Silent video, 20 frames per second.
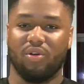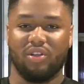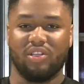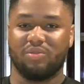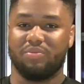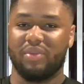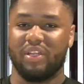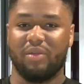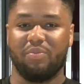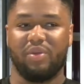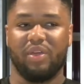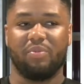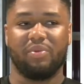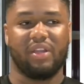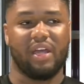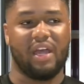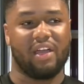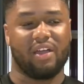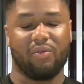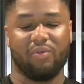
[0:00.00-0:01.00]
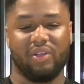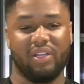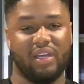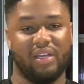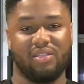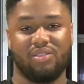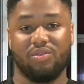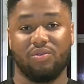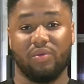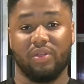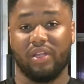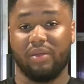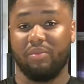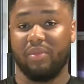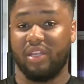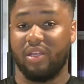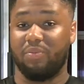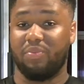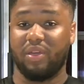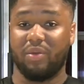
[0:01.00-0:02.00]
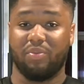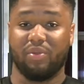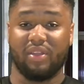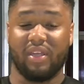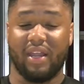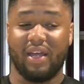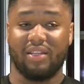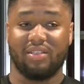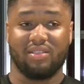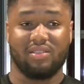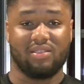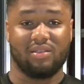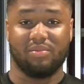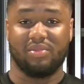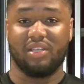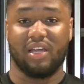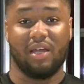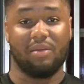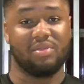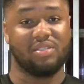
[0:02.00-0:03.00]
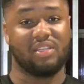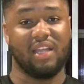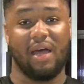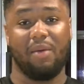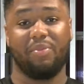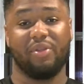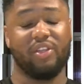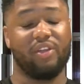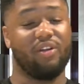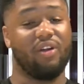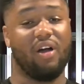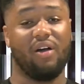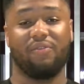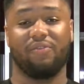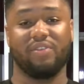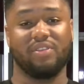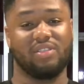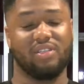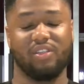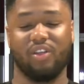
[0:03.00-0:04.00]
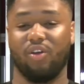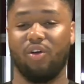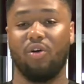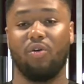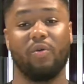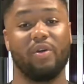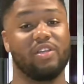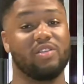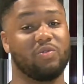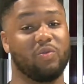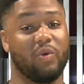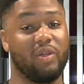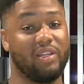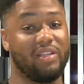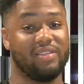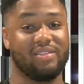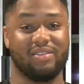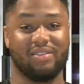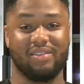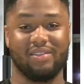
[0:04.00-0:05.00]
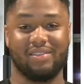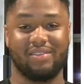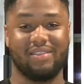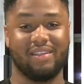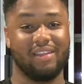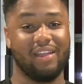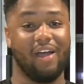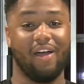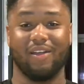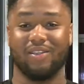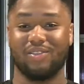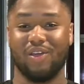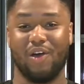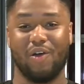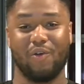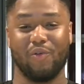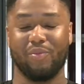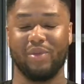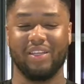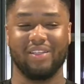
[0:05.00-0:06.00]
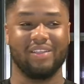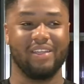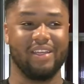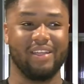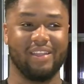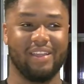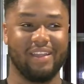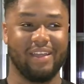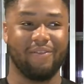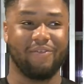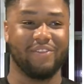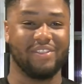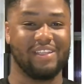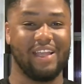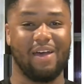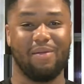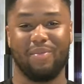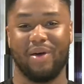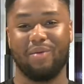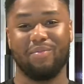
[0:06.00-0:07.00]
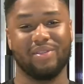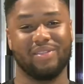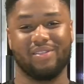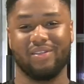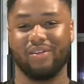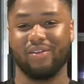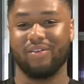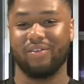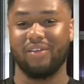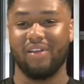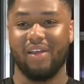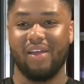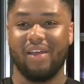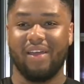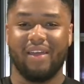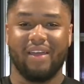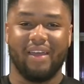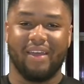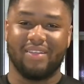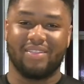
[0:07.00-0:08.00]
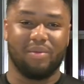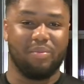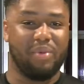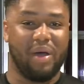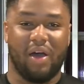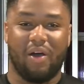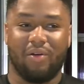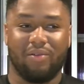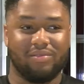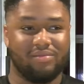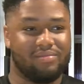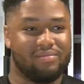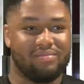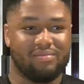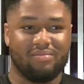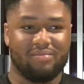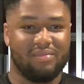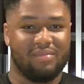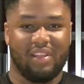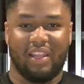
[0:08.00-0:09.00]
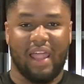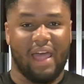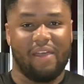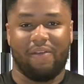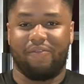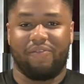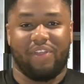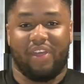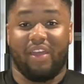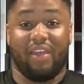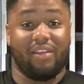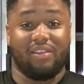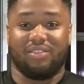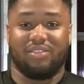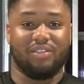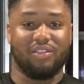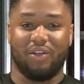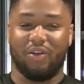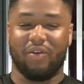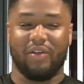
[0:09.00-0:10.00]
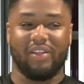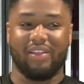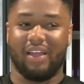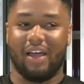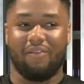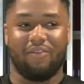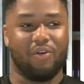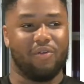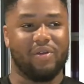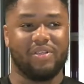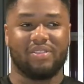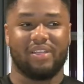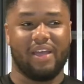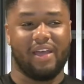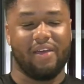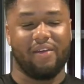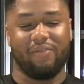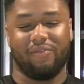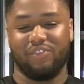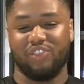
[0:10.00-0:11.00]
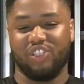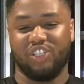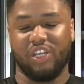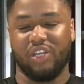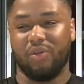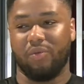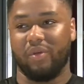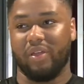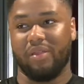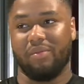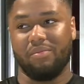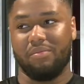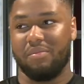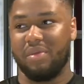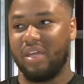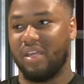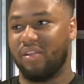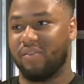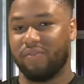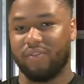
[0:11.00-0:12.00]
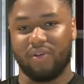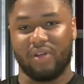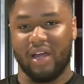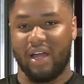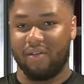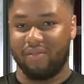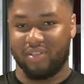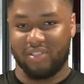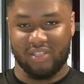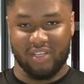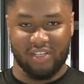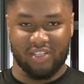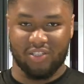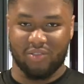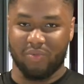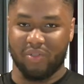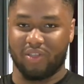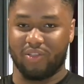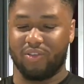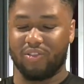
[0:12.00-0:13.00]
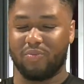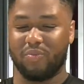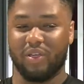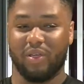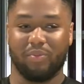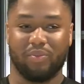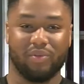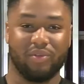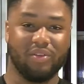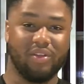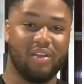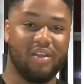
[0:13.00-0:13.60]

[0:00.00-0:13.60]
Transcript: There's many people that I can relate to, and there are many people that I just sometimes stop in their office, and they're always willing to sit down and talk to me. If it's not about material, it's about life things, and I've always had genuine, meaningful conversations with those people.